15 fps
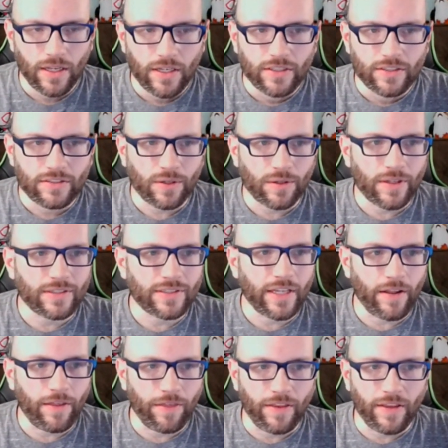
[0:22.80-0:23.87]
So let's
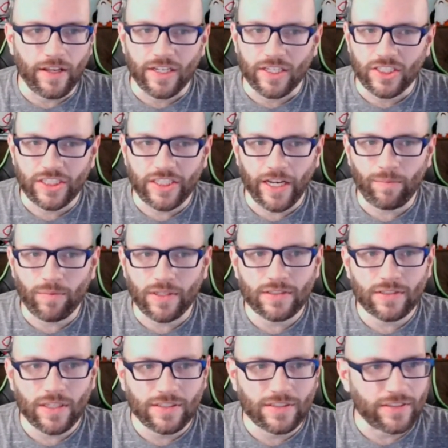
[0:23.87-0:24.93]
get the shameless
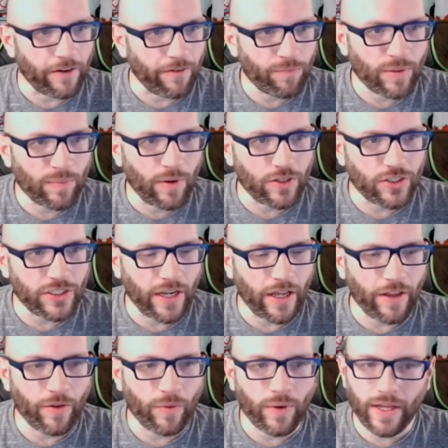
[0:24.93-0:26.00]
self-promotion out
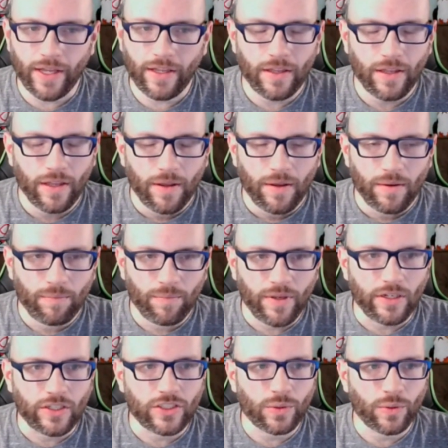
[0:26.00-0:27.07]
of the way. Be
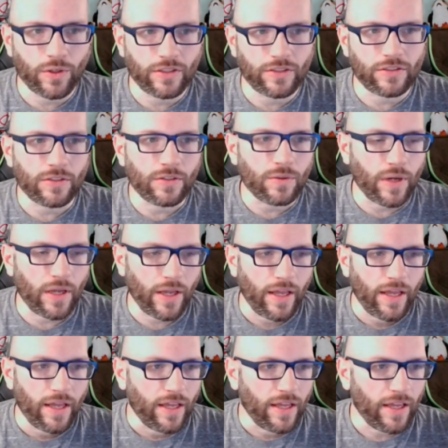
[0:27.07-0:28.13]
sure to
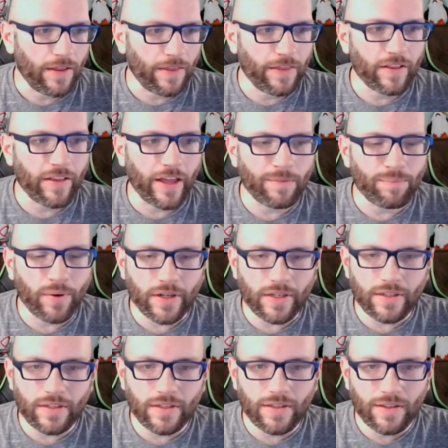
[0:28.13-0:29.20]
hit the like
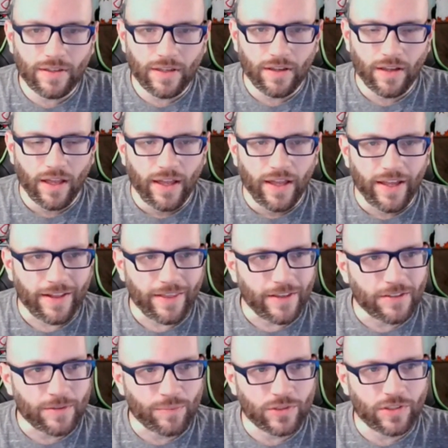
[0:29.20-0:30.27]
button, hit the
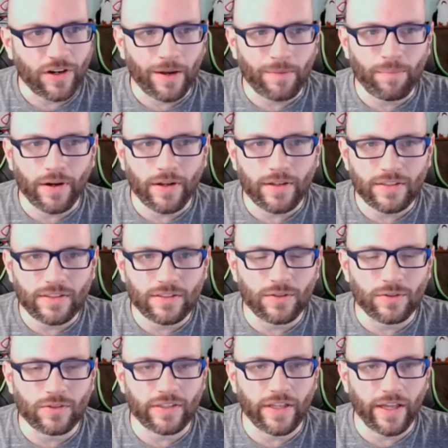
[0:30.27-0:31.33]
subscribe button to
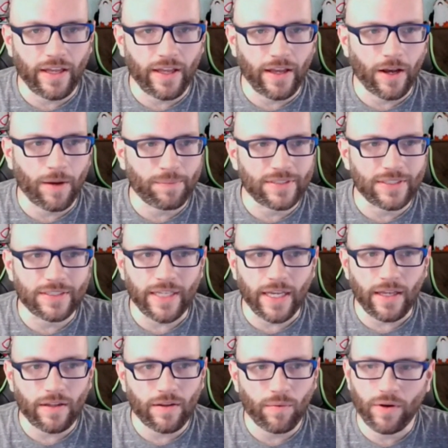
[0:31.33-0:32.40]
stay up to
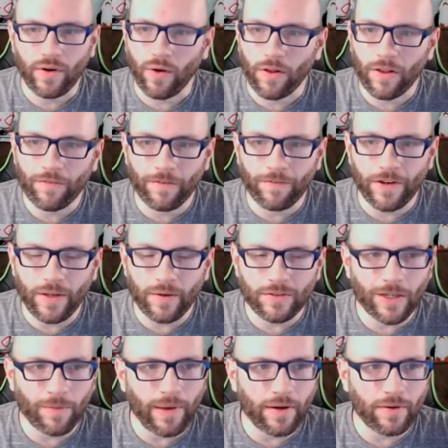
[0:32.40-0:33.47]
date when all of our videos
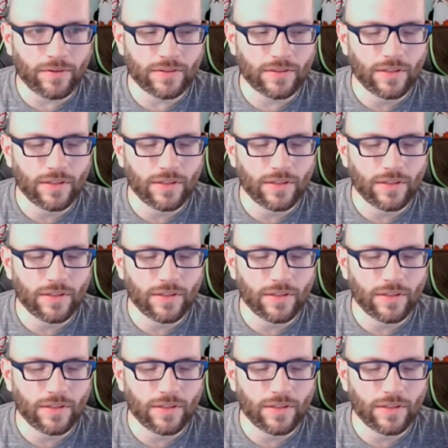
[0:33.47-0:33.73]
come out.